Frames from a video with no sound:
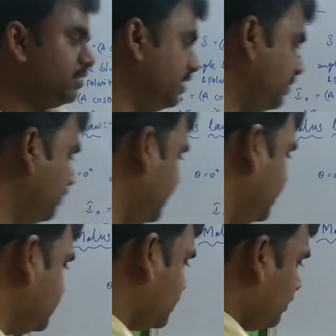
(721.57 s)
That
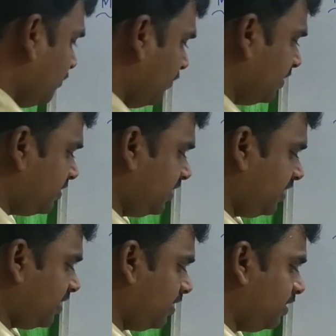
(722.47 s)
means when
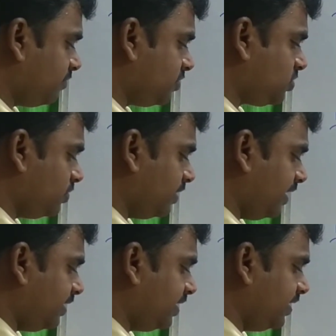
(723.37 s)
theta equals to
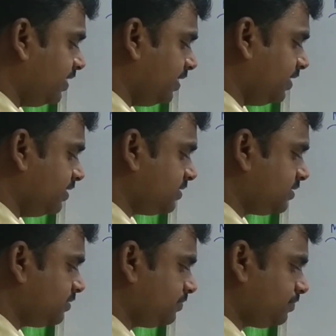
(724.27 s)
90
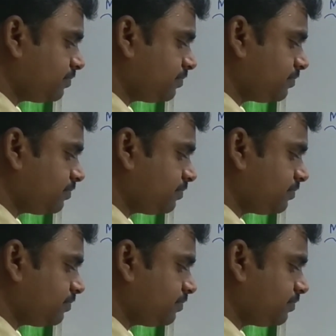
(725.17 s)
degrees,